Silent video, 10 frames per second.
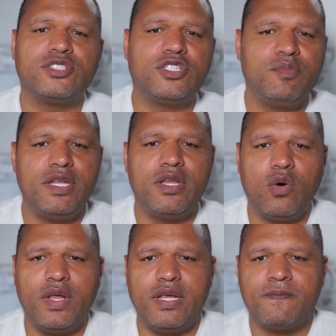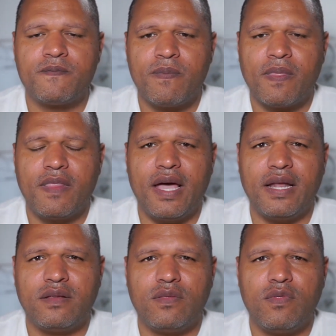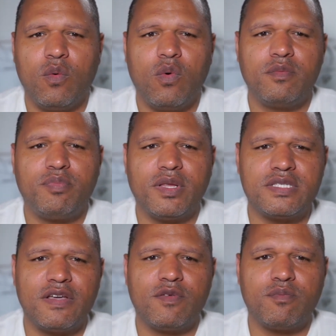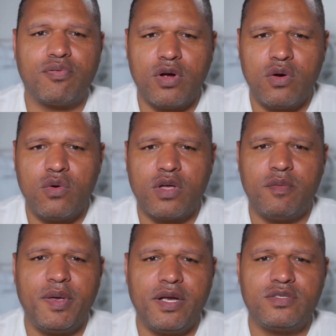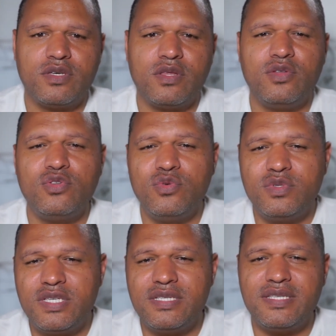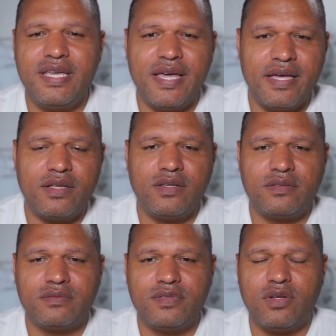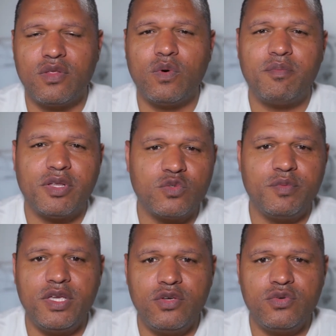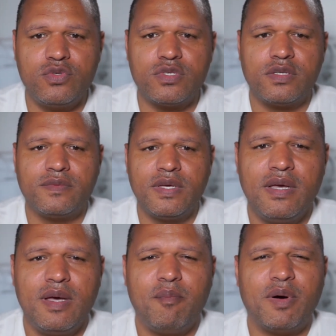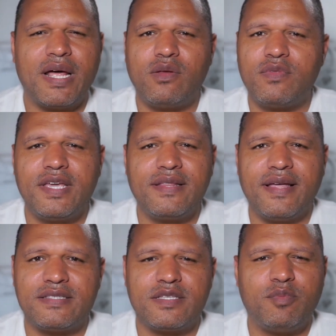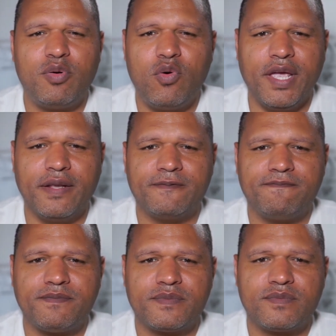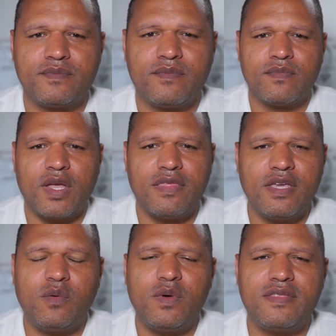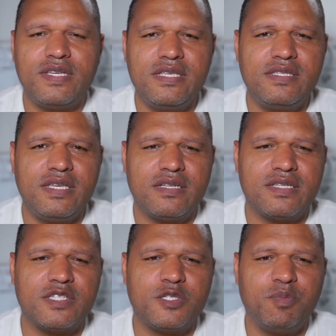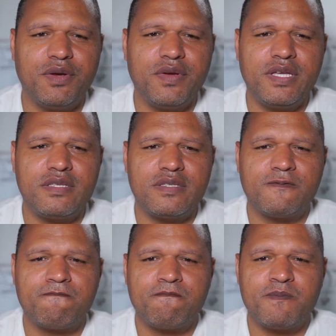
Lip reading: Now, it should be noted that the OnePlus 7 Pro compared to the new TCL, the OnePlus will be used, but I don't think that's the point. I think with TCL's experience,